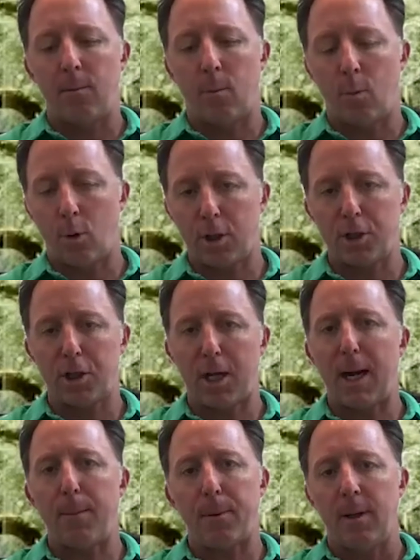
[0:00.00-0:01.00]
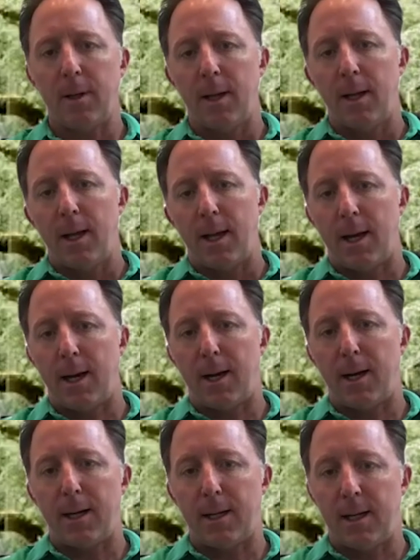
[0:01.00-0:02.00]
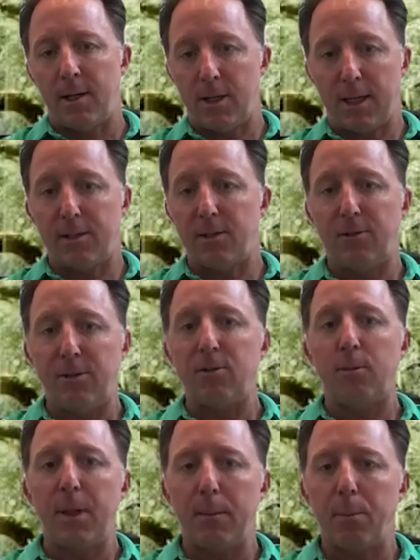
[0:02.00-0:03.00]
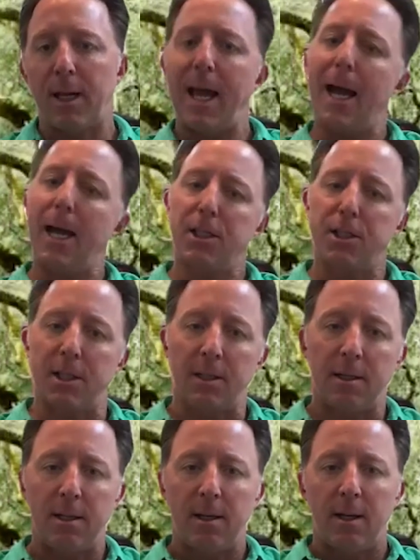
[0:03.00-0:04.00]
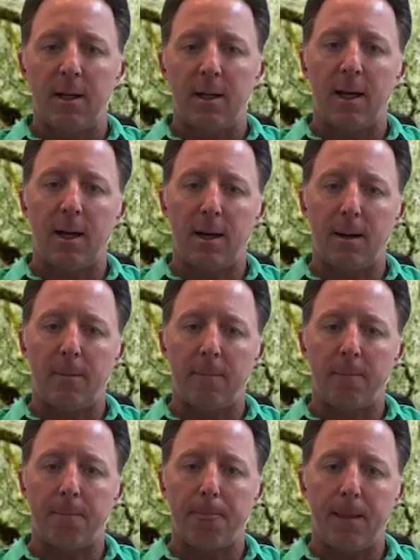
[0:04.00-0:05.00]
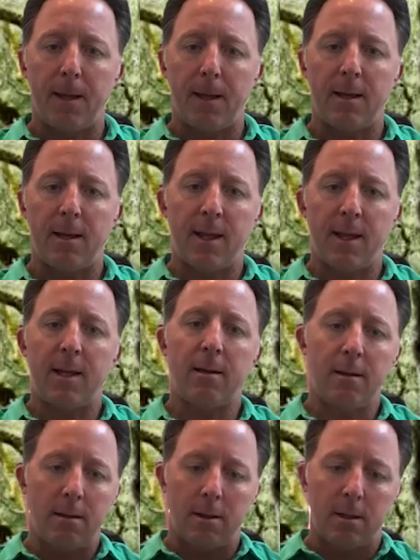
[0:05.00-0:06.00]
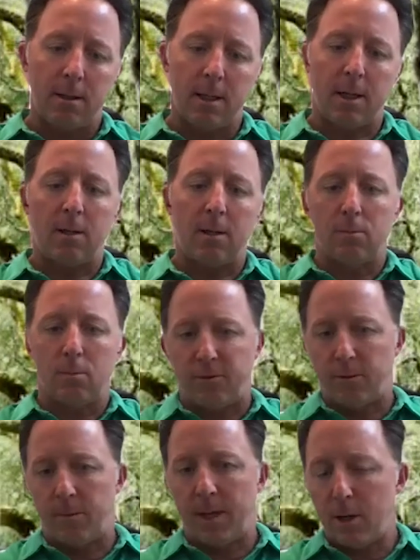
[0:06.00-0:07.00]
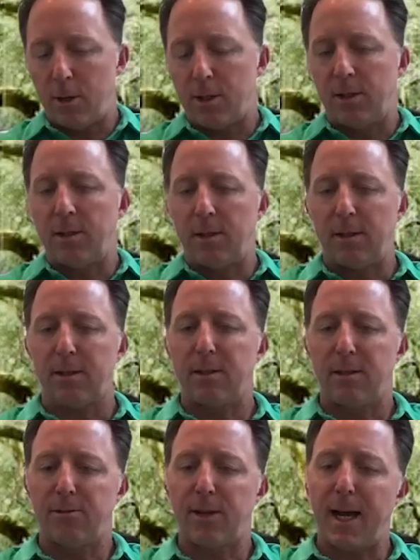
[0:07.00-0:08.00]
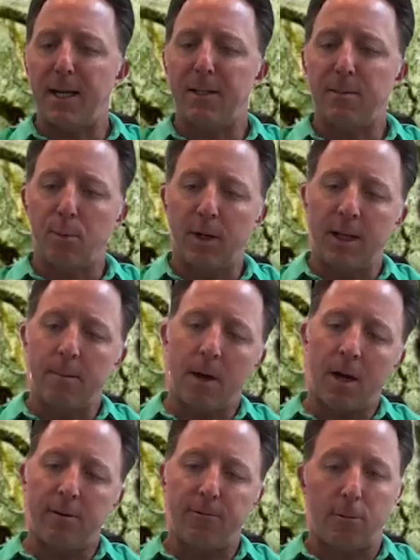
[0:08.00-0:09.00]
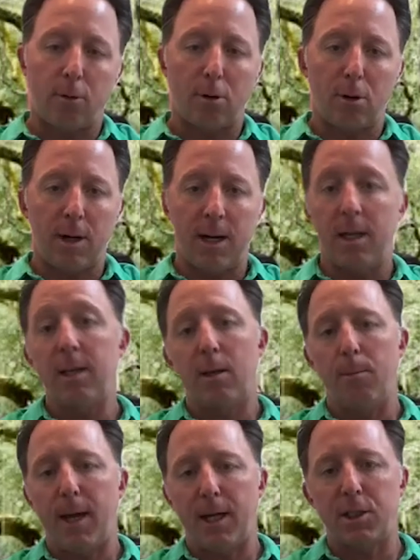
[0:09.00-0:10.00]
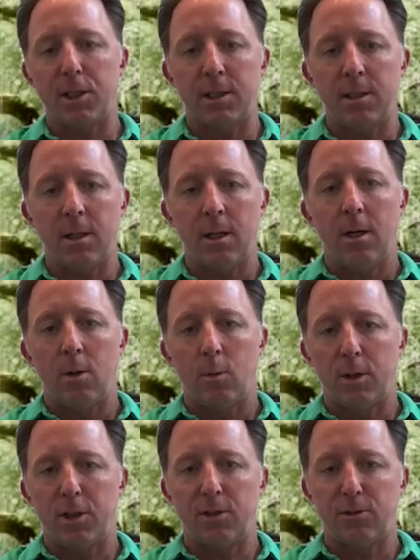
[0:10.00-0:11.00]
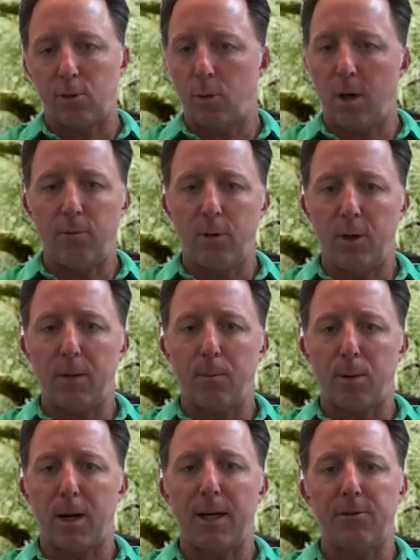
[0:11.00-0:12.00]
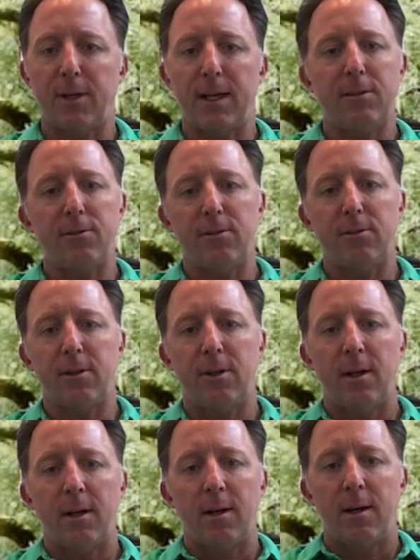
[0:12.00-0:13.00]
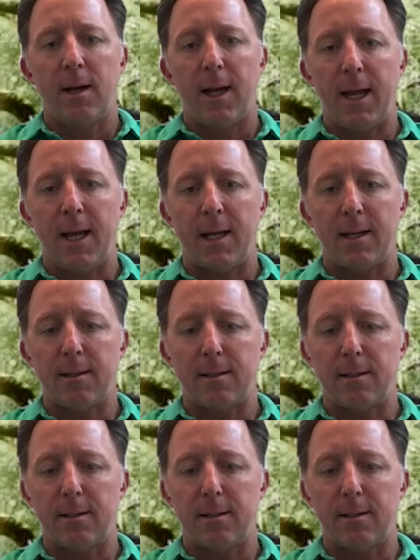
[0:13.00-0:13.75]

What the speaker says: workshop. And you get to see some people in action. And then, from there you can decide to bring them on for an incubation, which is a 12-week process. And,